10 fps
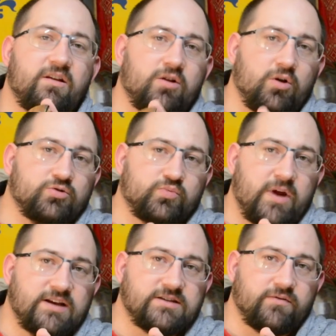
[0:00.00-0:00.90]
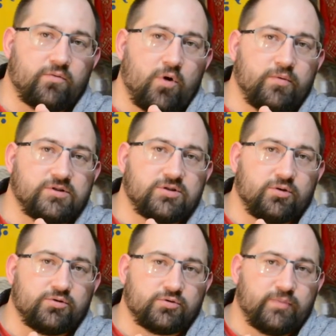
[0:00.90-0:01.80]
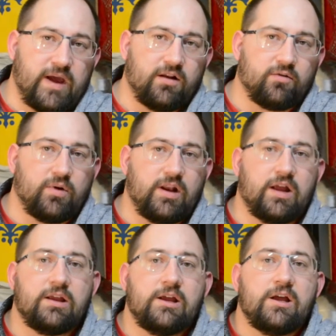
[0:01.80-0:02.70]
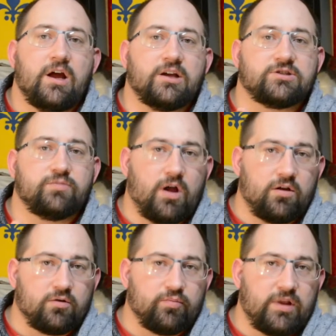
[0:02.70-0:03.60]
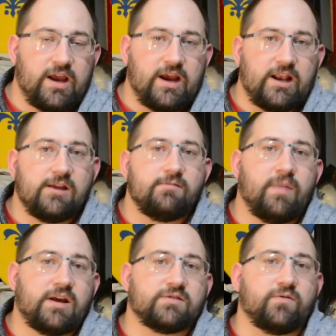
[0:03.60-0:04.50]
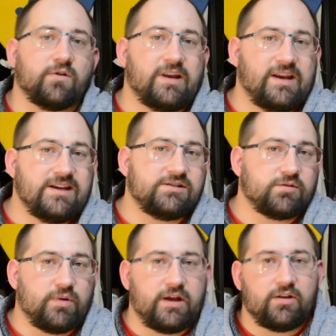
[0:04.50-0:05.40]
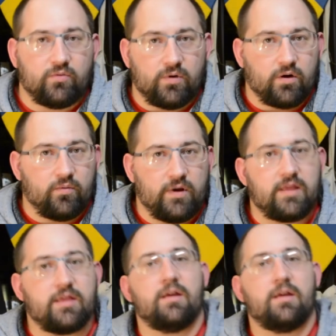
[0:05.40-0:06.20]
close ranks of the Roman soldiers' battle arena, a smaller blade makes for an easier blade to work with.